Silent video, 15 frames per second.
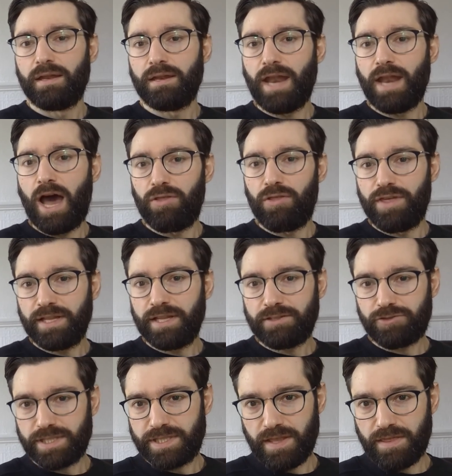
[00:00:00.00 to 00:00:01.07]
Now, the
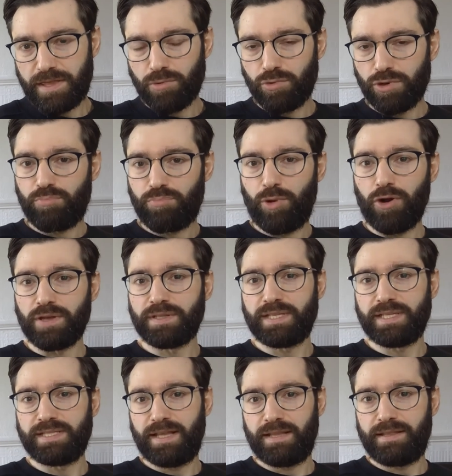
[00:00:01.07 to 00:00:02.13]
interesting thing with points
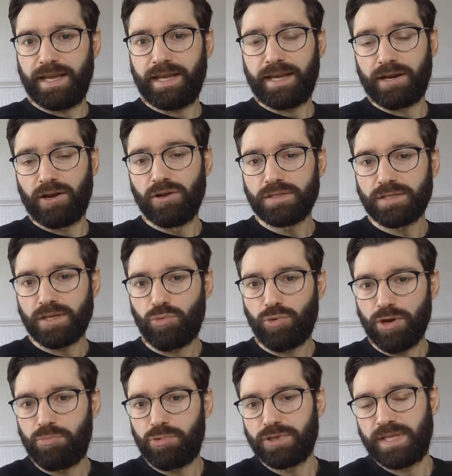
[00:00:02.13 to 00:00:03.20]
is that they can also
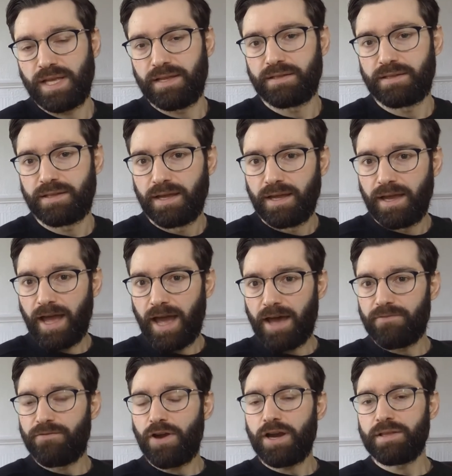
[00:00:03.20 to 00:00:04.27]
represent a
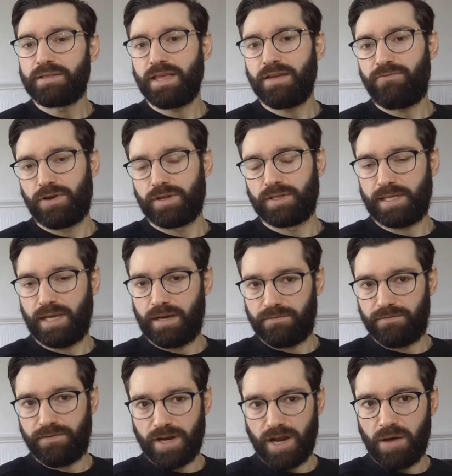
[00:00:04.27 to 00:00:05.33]
very different set of
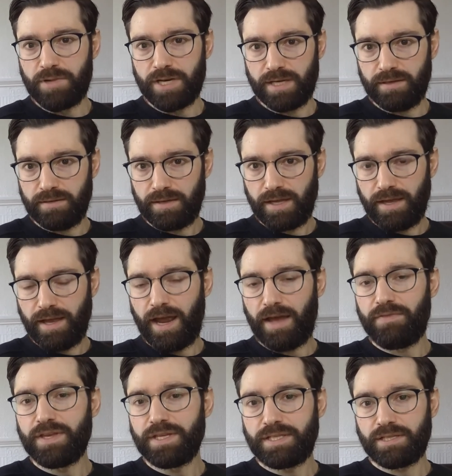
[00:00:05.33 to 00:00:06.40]
phenomena.
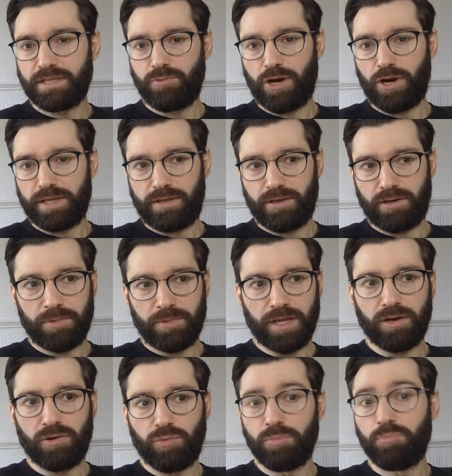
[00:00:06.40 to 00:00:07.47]
And this is what I term
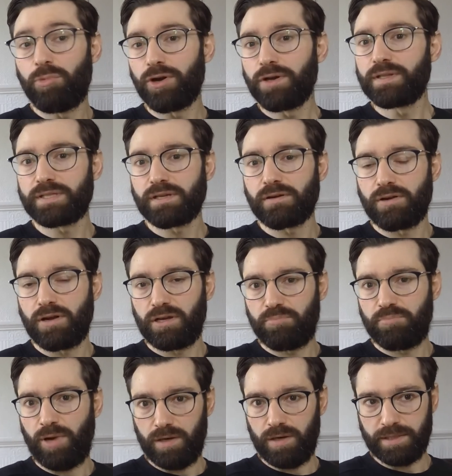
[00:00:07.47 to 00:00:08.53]
here when points are not
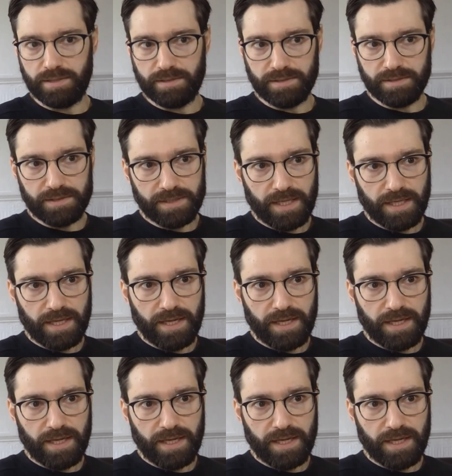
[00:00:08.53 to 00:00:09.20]
polygons.